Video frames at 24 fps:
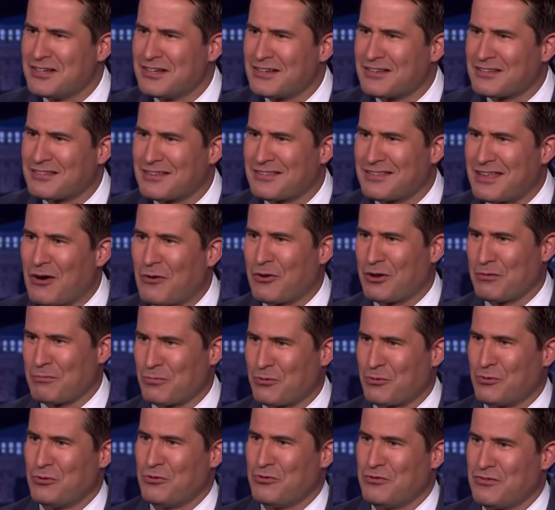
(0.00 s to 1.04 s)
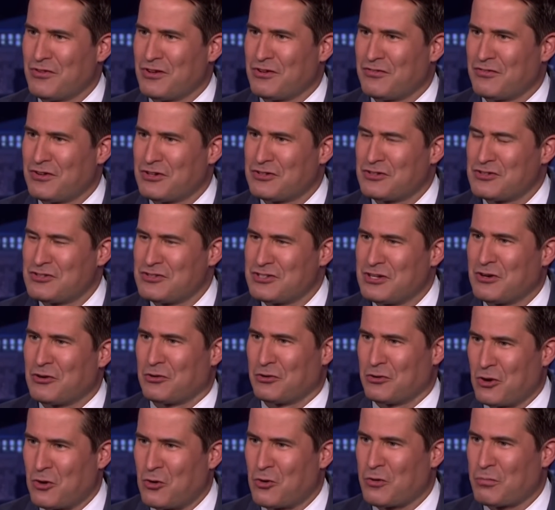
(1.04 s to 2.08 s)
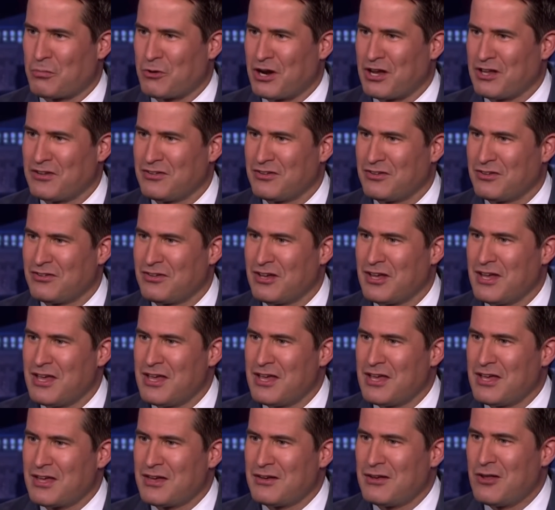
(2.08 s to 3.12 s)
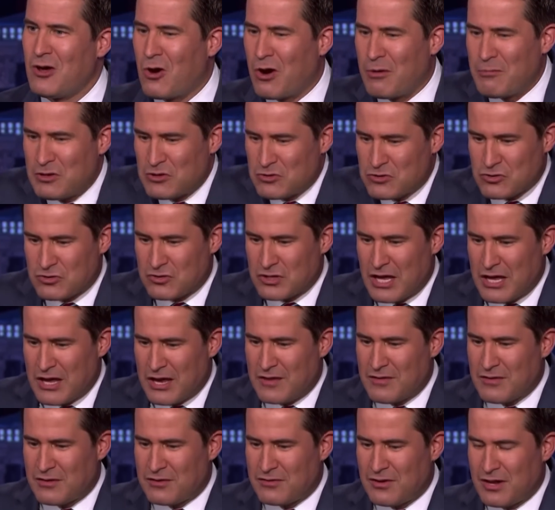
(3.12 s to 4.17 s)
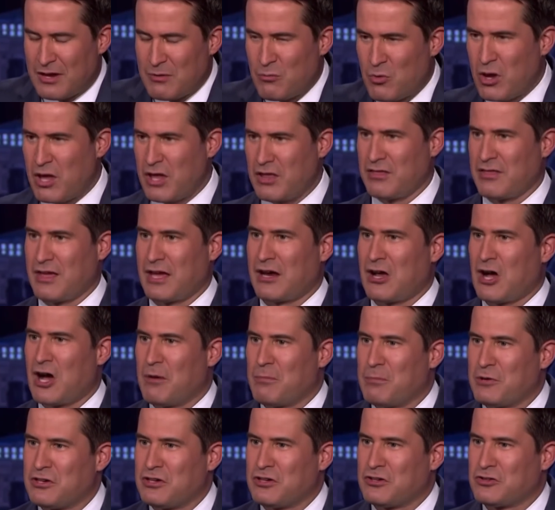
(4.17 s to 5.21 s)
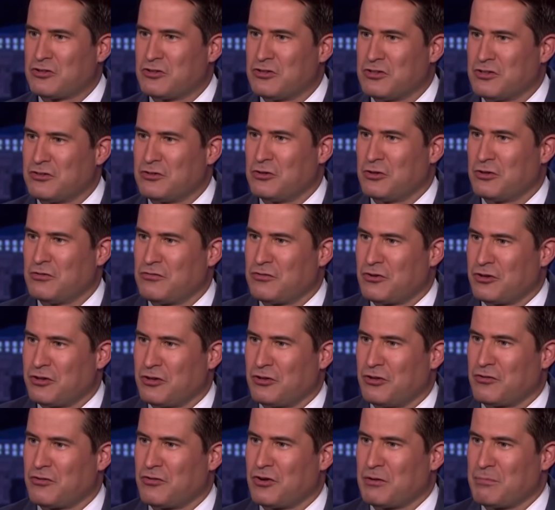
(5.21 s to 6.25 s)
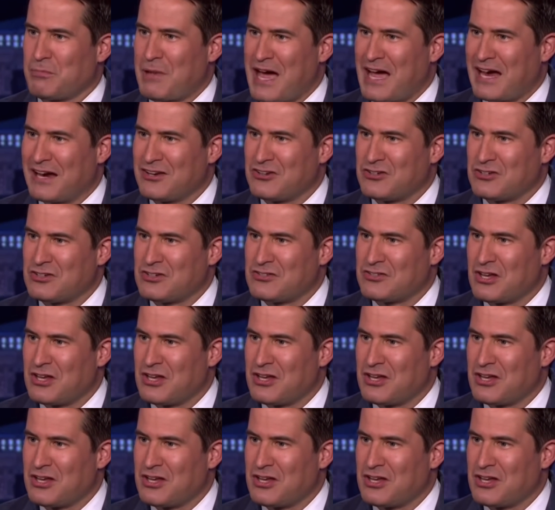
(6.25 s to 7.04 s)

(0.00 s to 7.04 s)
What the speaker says: that that would improve efficiency or lower prices? No, I mean, just in the same way that competition is good for delivering packages,